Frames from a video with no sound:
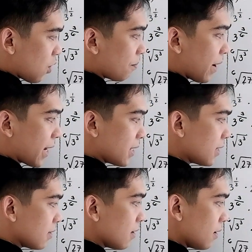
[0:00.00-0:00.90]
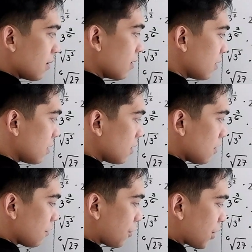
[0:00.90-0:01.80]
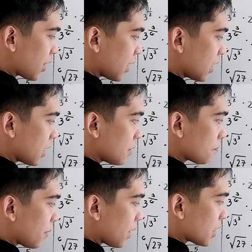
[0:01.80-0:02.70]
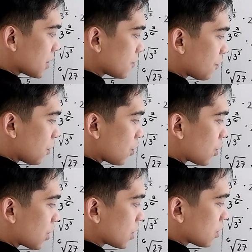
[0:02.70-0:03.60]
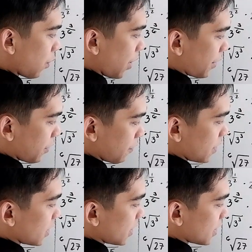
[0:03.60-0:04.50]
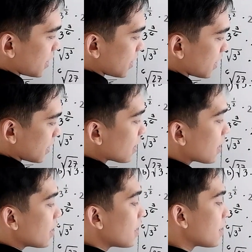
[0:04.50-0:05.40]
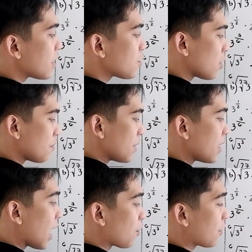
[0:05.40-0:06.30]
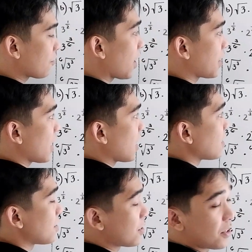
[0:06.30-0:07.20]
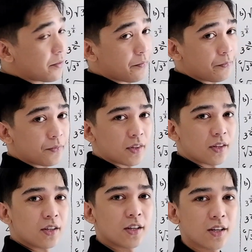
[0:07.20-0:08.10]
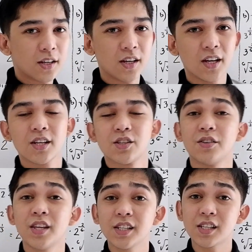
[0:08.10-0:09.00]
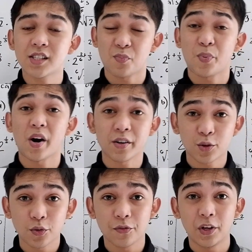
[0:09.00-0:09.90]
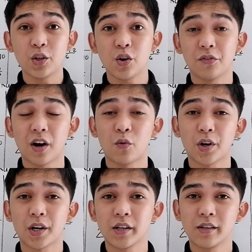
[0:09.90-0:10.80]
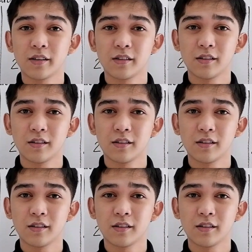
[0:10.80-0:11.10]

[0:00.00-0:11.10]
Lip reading: Combine 14 plus 4 square root of 6. This will be our final answer. So this is the part 2 video of our